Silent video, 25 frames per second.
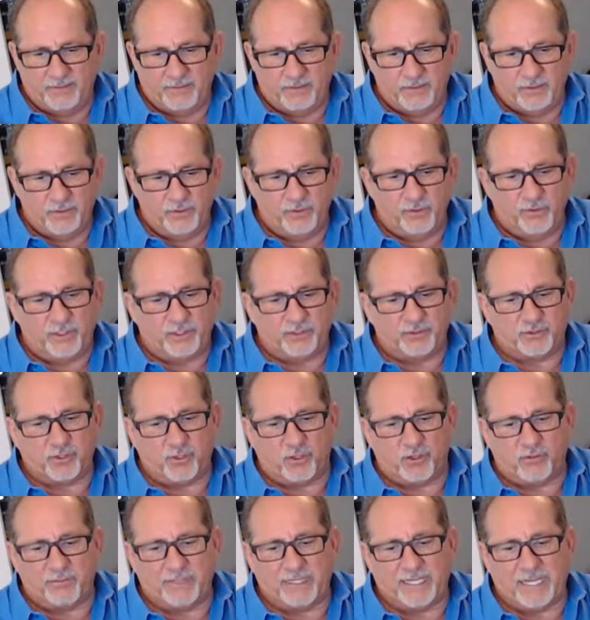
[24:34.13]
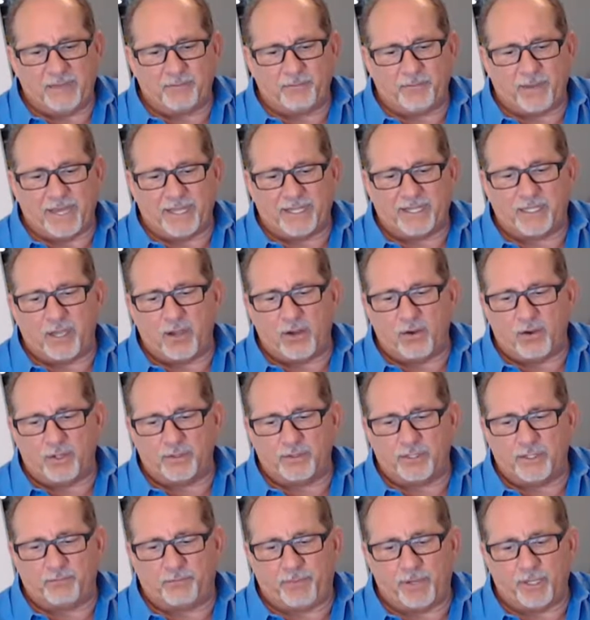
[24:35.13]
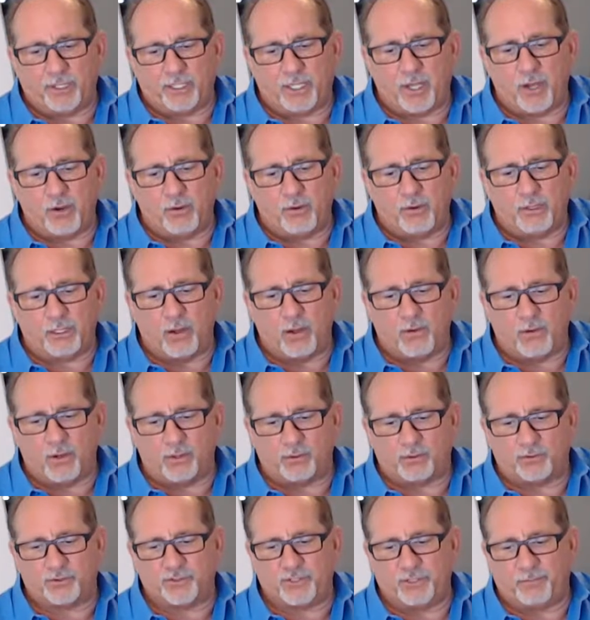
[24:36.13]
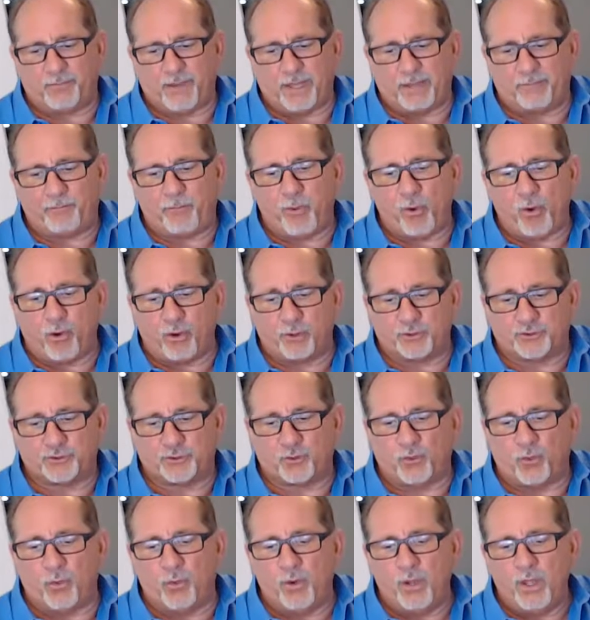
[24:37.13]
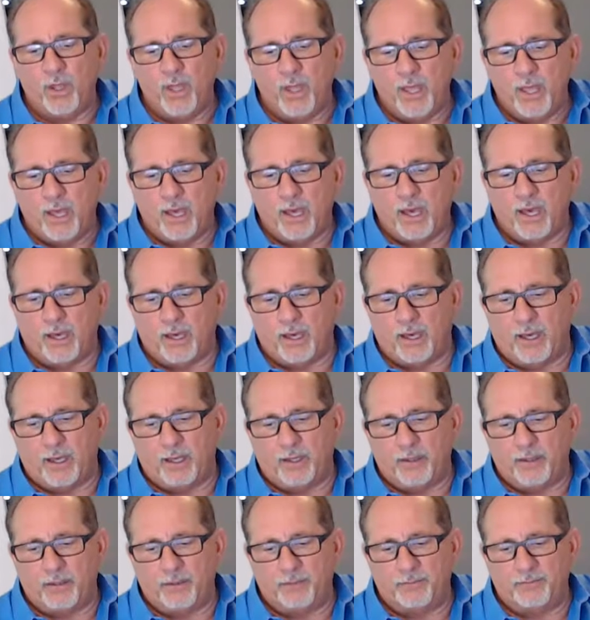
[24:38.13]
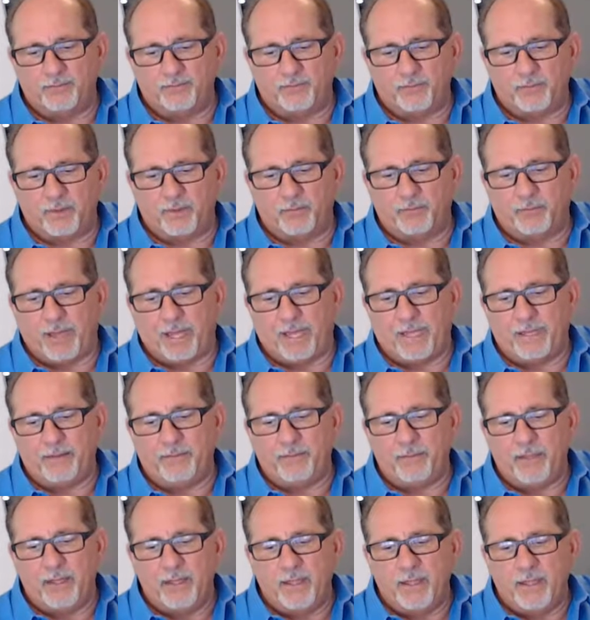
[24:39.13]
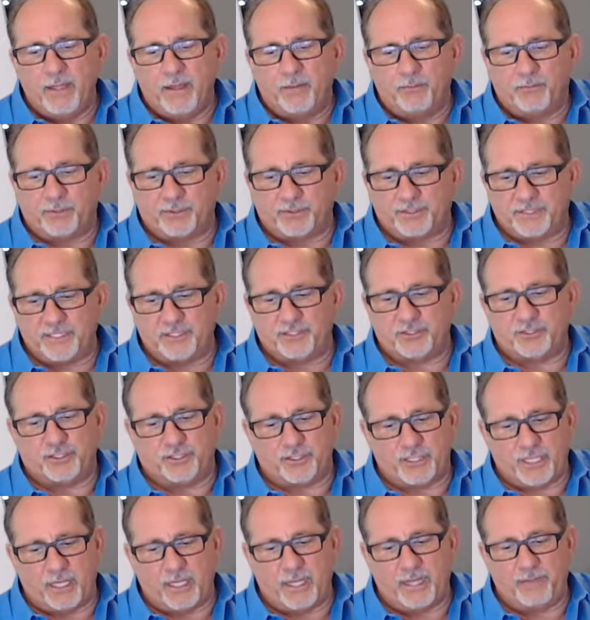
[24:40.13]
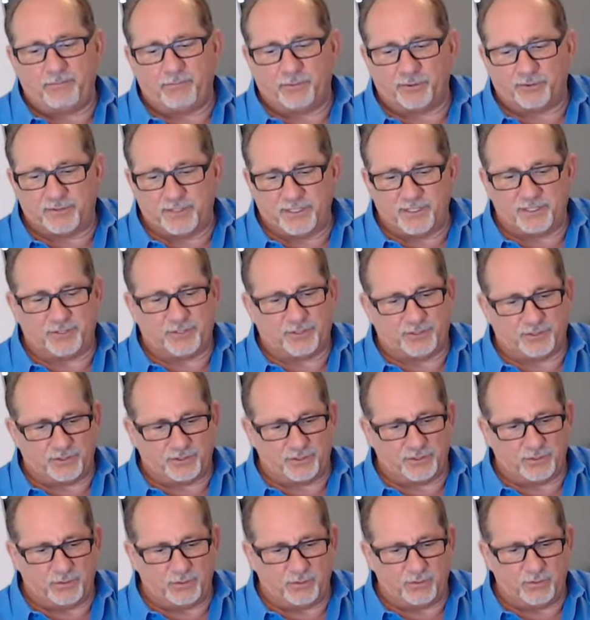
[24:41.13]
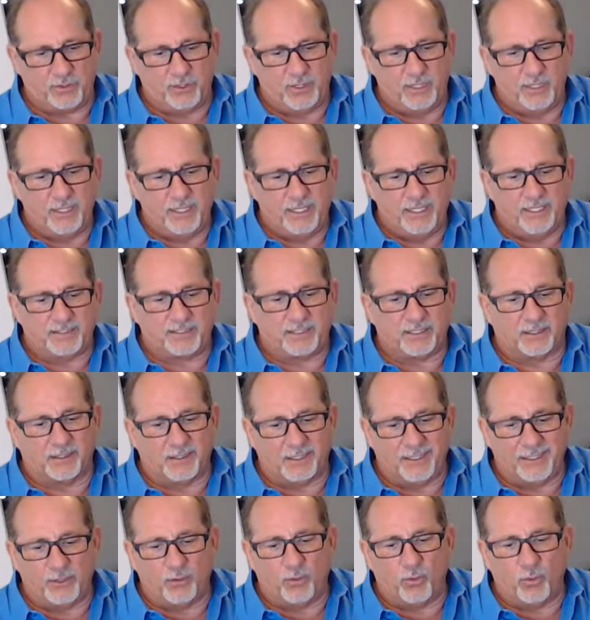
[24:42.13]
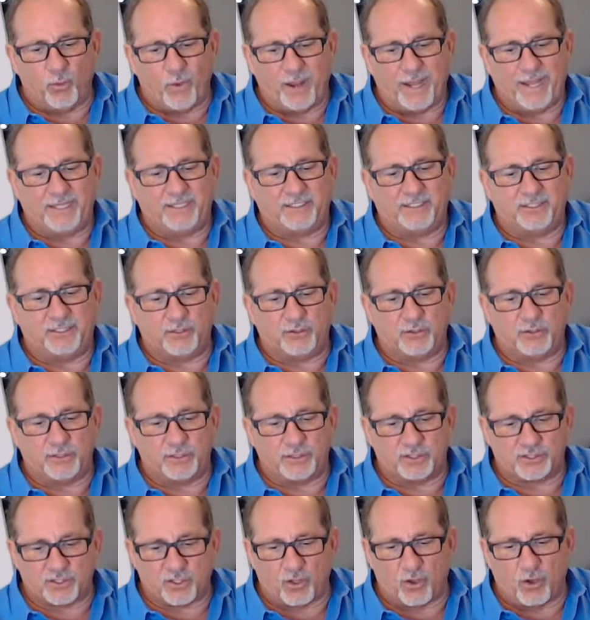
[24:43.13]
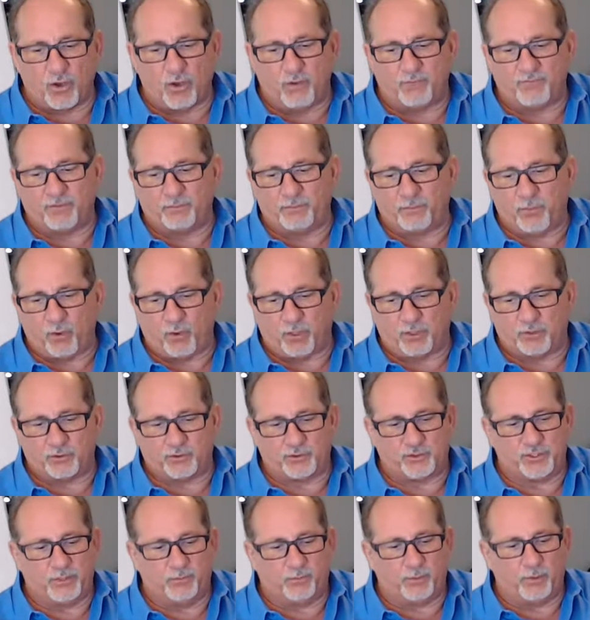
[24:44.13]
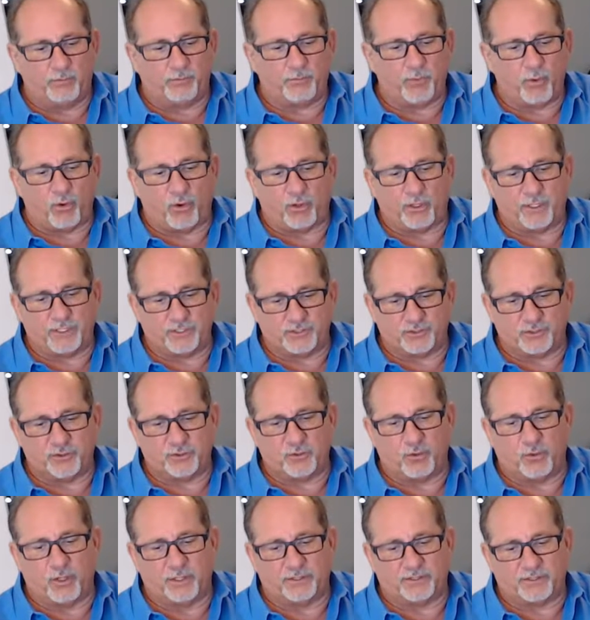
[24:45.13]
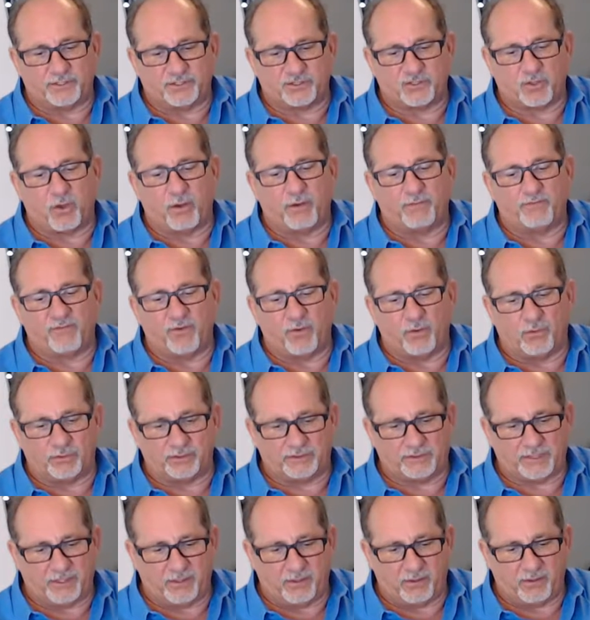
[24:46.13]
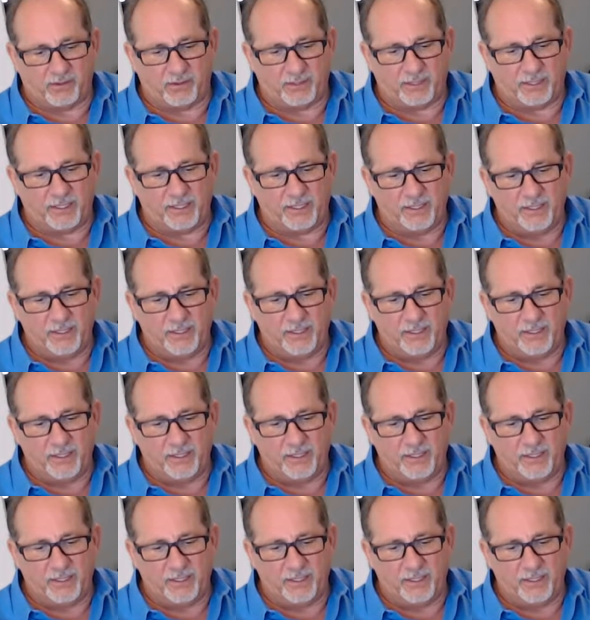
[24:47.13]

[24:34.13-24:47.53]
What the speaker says: You can terminate by co-ownership by partial, by a petition suit. It's a legal way to dissolve a partnership when parties do not dissolve voluntarily.